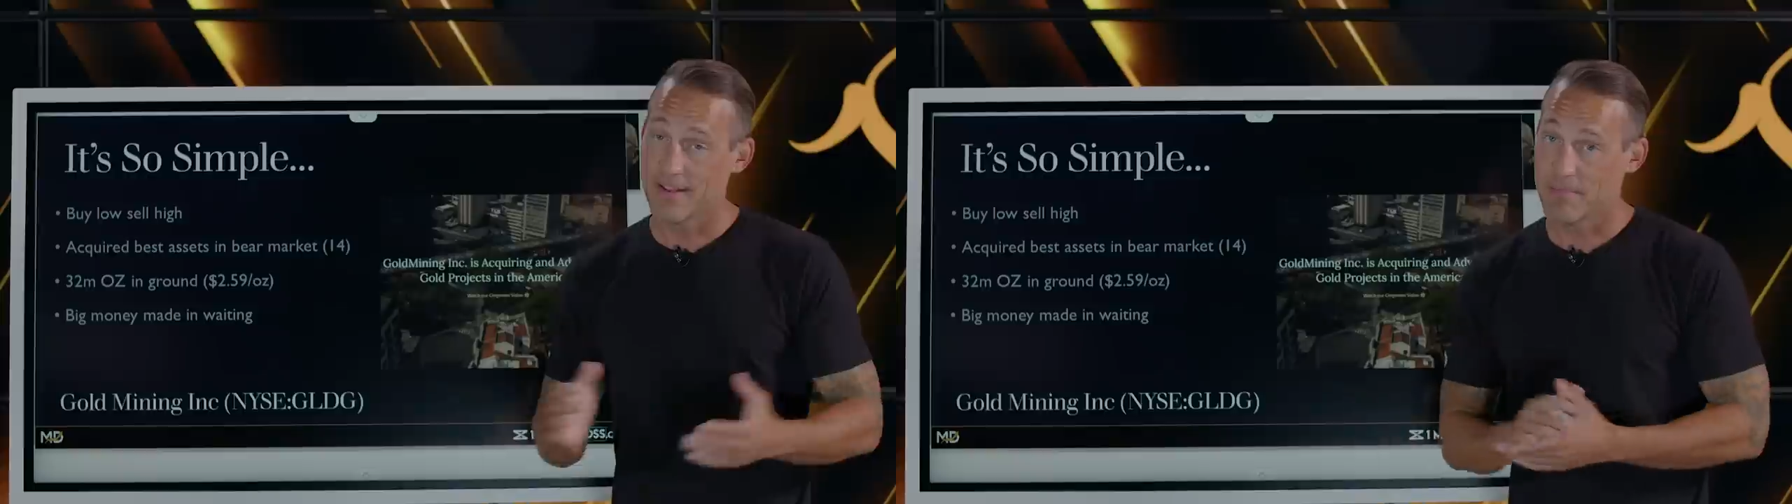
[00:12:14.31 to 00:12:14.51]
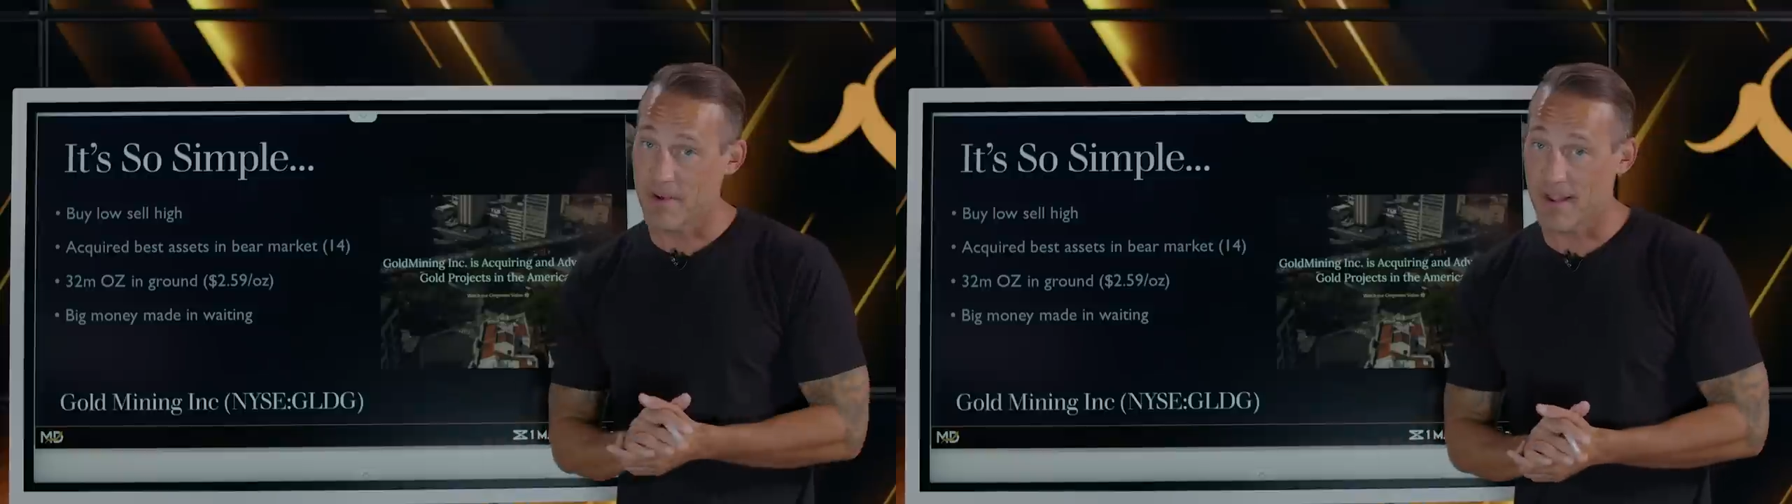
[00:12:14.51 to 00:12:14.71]

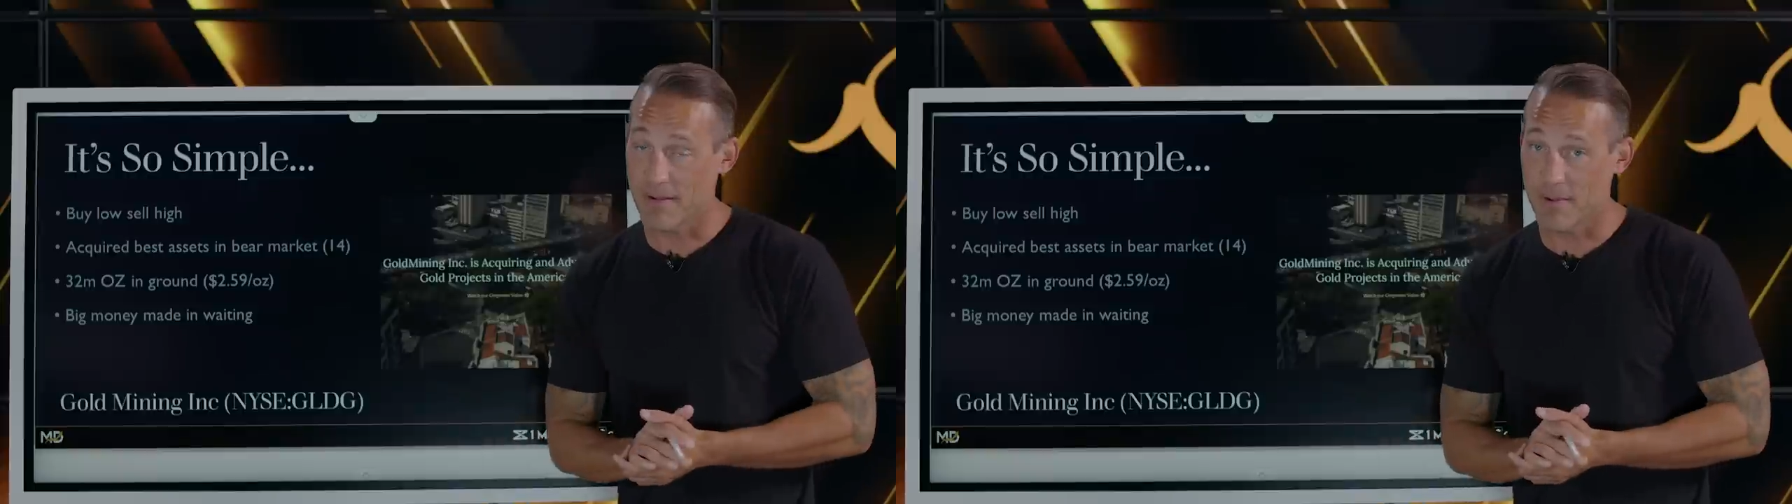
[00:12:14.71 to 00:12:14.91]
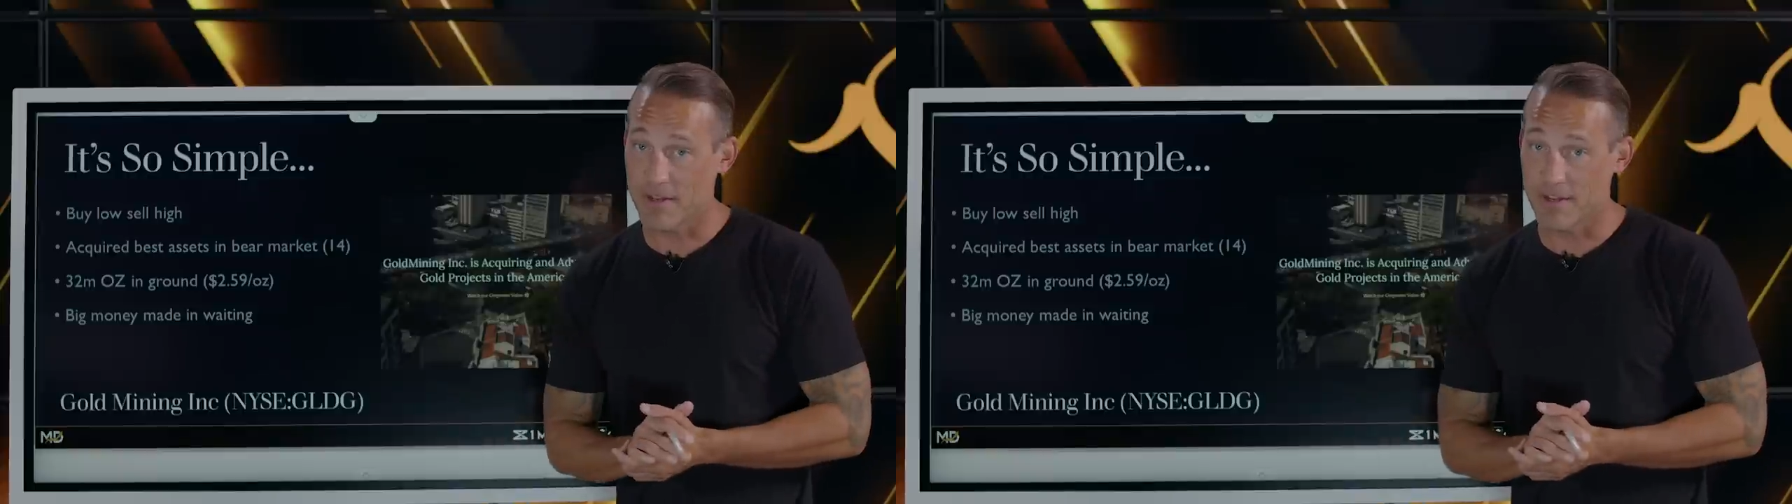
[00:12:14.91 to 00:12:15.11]
in my
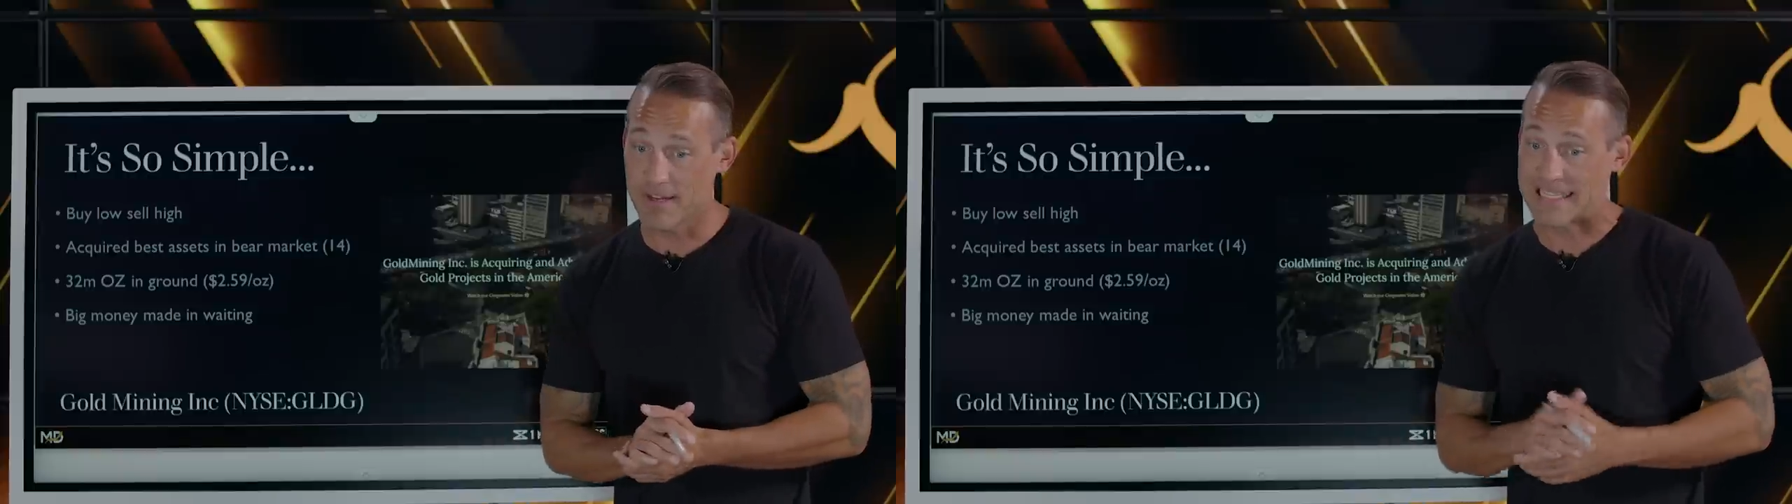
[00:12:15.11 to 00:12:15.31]
opinion,